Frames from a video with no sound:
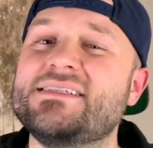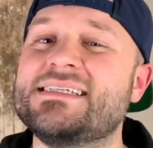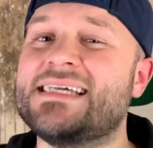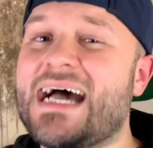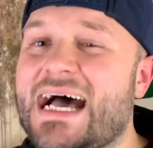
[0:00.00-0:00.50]

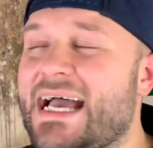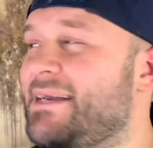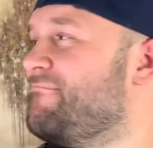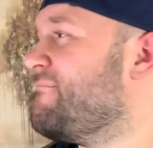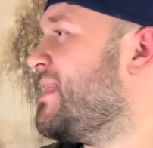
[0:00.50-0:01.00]
guy
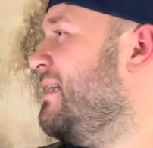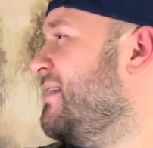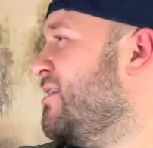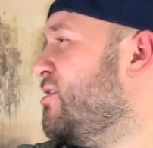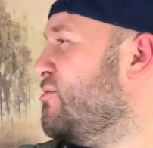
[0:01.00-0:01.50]

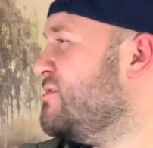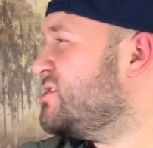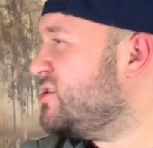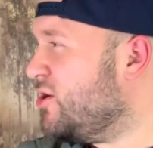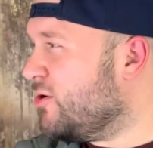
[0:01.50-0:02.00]
who was,
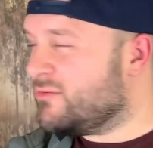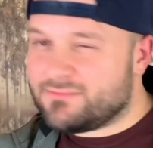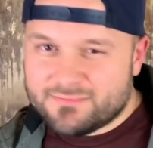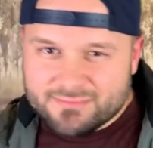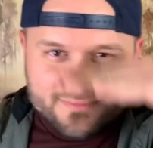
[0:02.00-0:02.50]

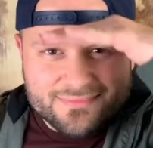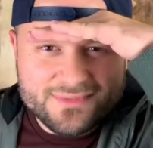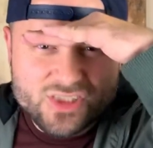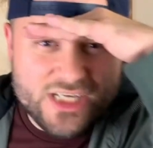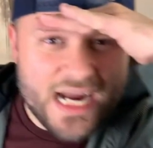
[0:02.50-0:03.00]

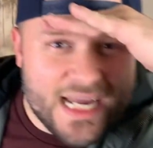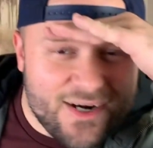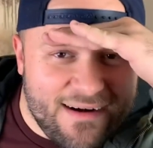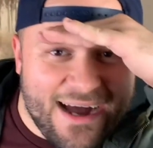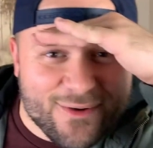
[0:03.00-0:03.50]
checking
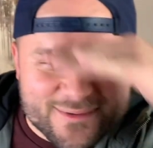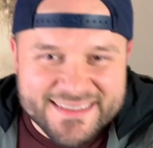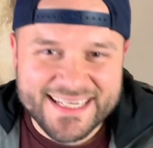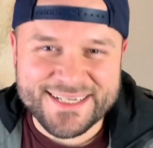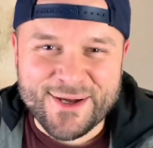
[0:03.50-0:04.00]
her out,
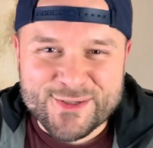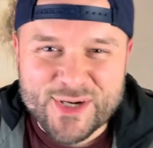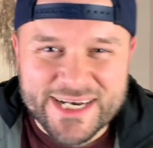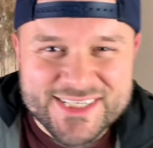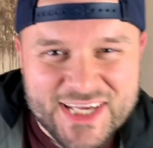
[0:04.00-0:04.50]

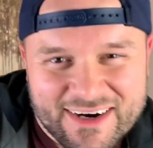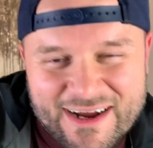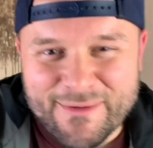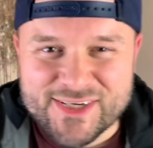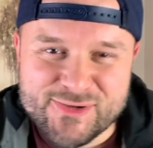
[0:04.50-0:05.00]
trying to check her
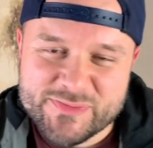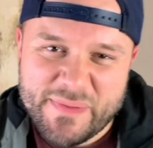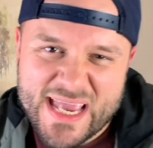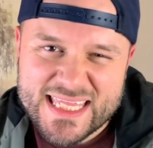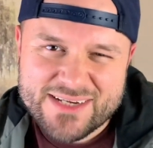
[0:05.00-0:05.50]
out while she was
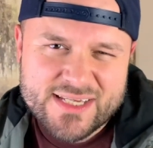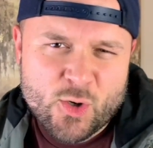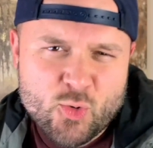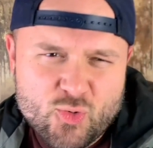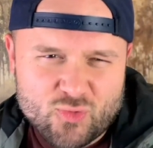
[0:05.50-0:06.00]
bathing. He was like,
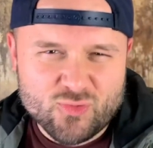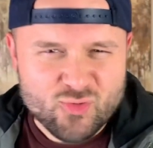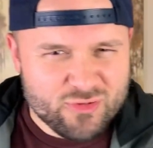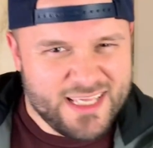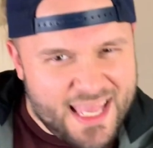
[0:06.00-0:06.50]
ooh,
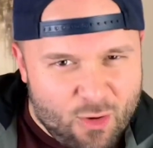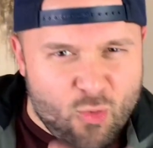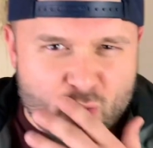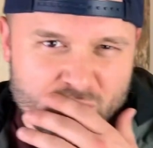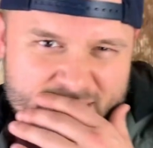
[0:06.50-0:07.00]
yeah,
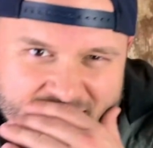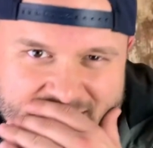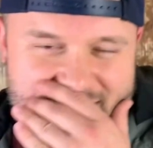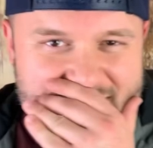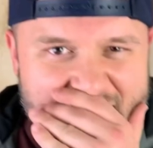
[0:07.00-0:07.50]
ooh,
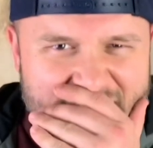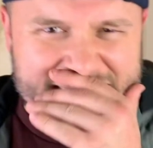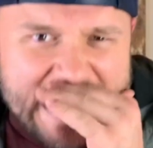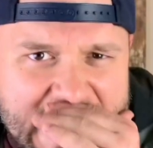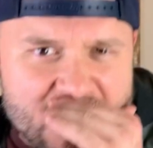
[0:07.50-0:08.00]
yes.
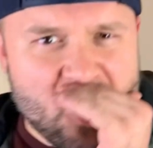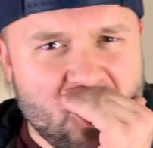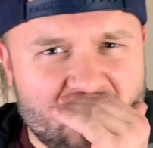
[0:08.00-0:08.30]
Dang, girl,